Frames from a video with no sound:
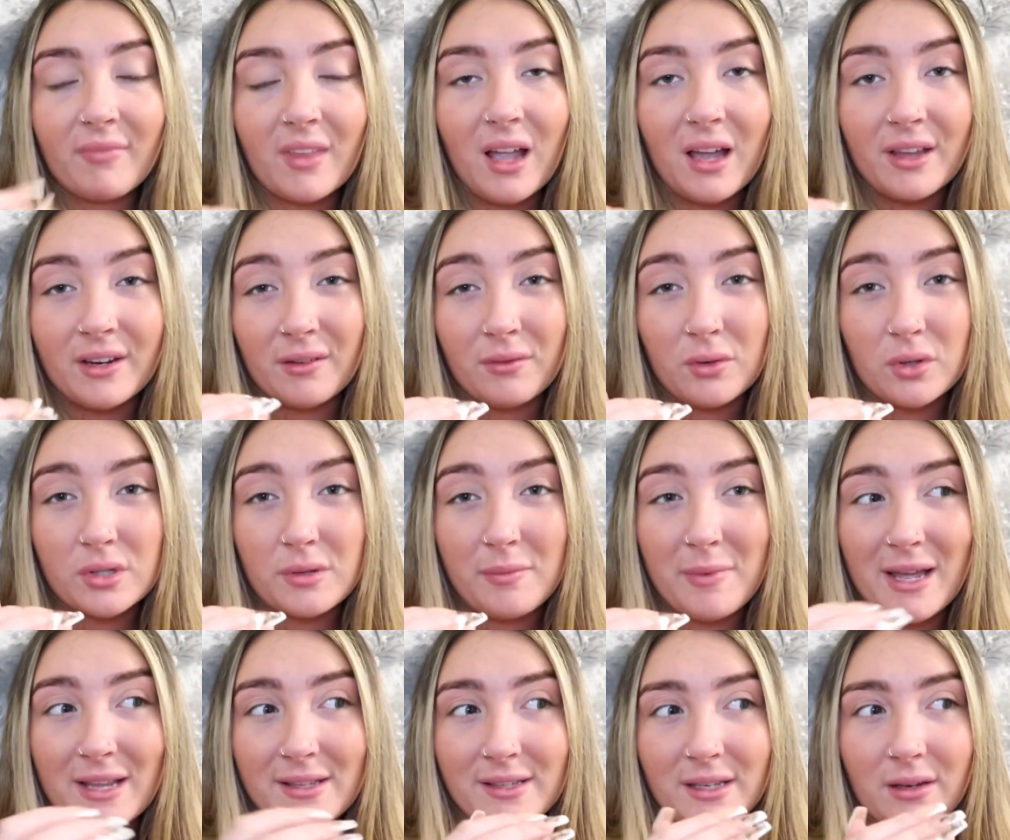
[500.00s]
And I've looked a
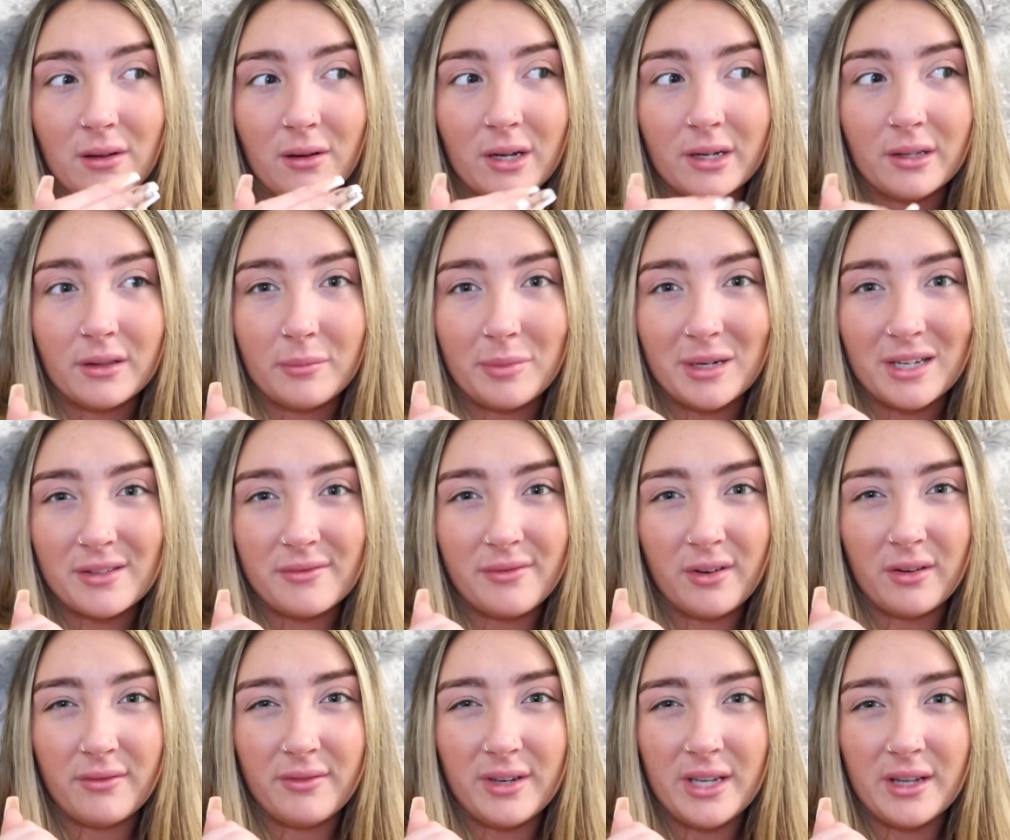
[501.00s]
mess in like the past
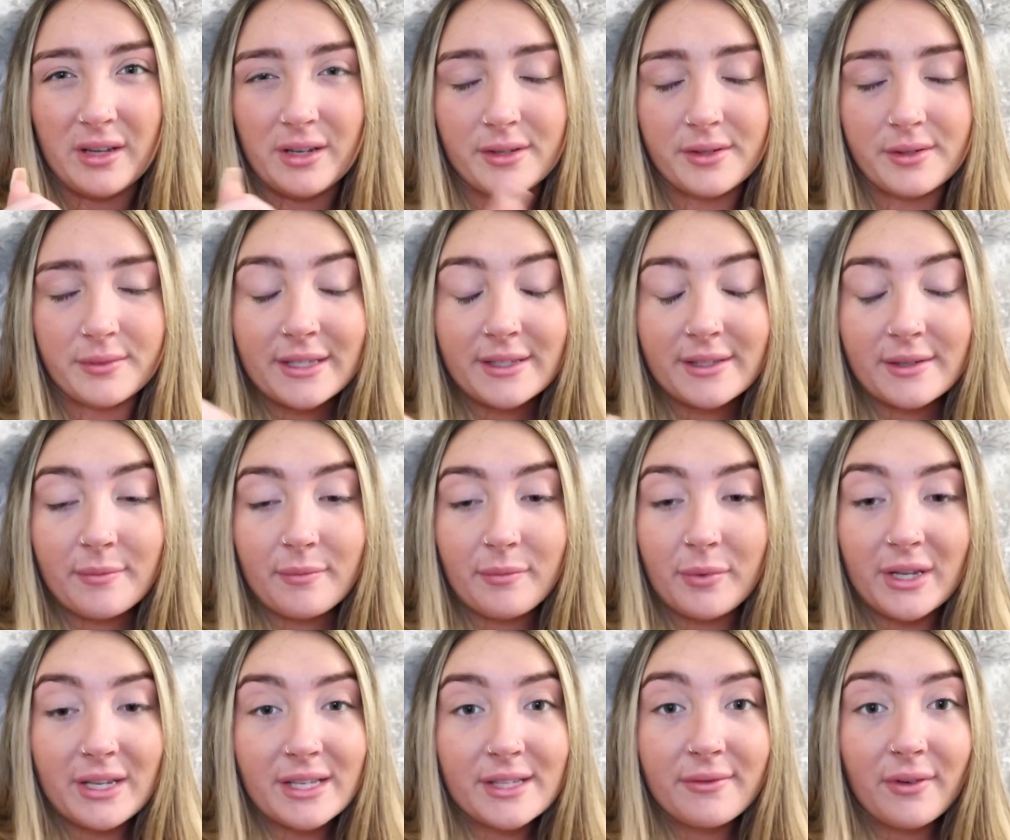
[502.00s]
5 videos.
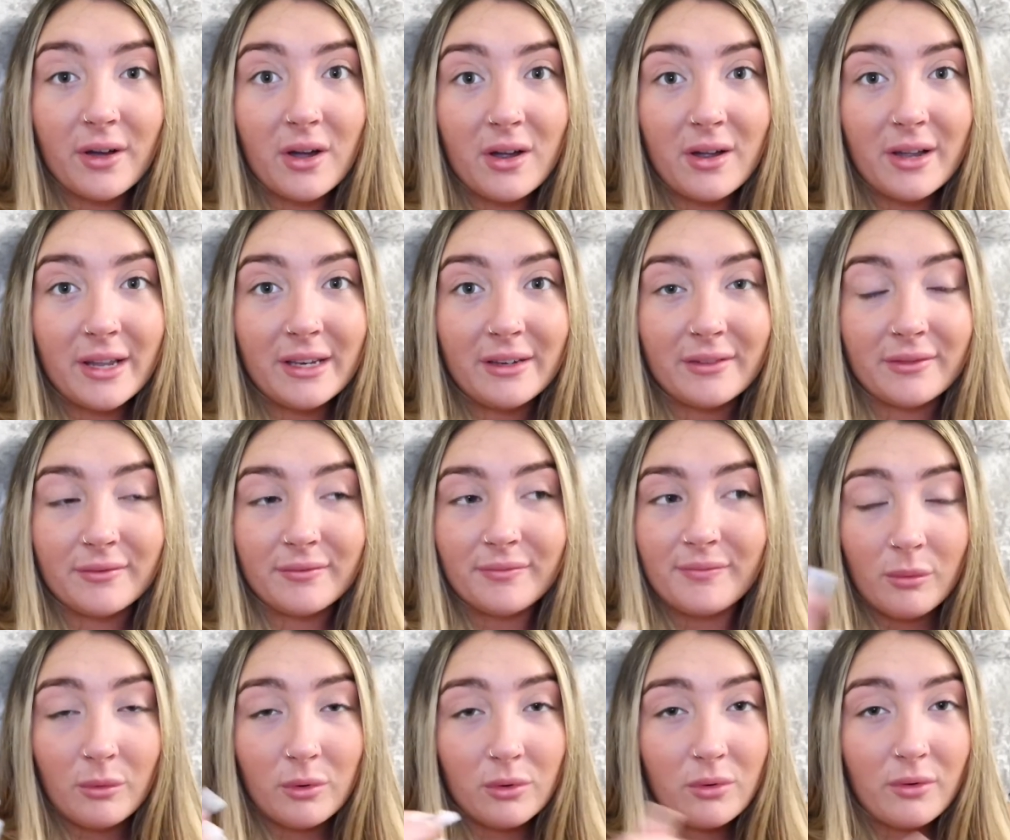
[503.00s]
But it's fine.
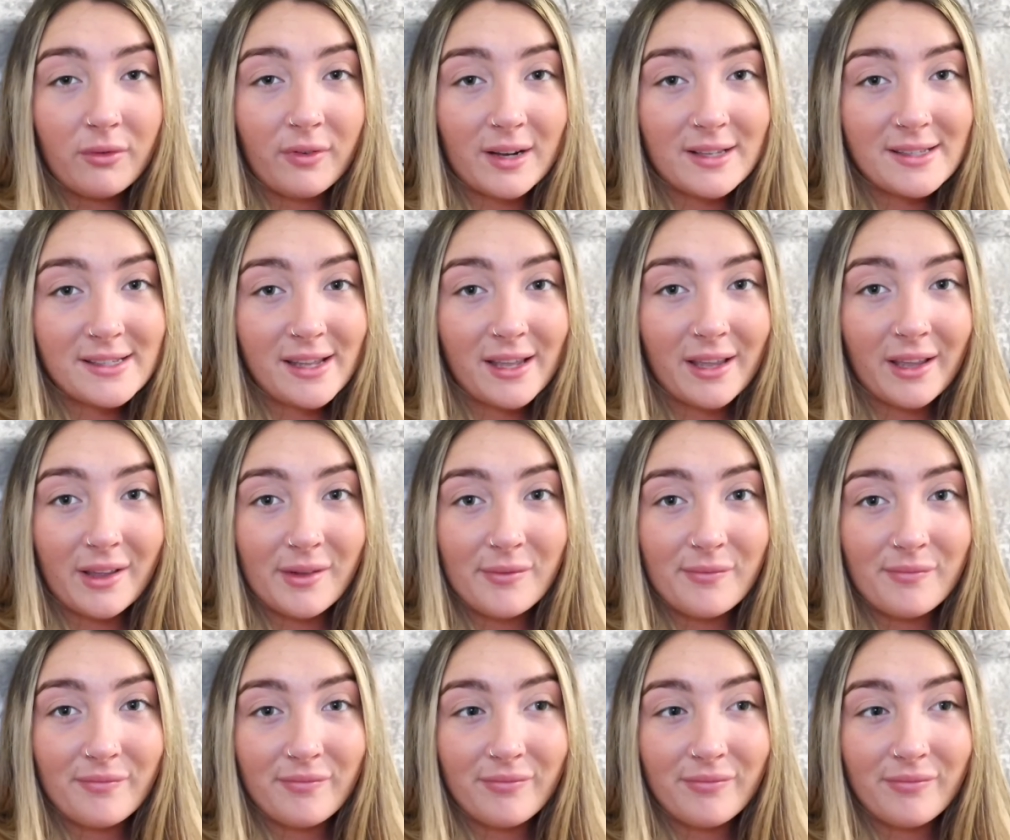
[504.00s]
We're all friends here.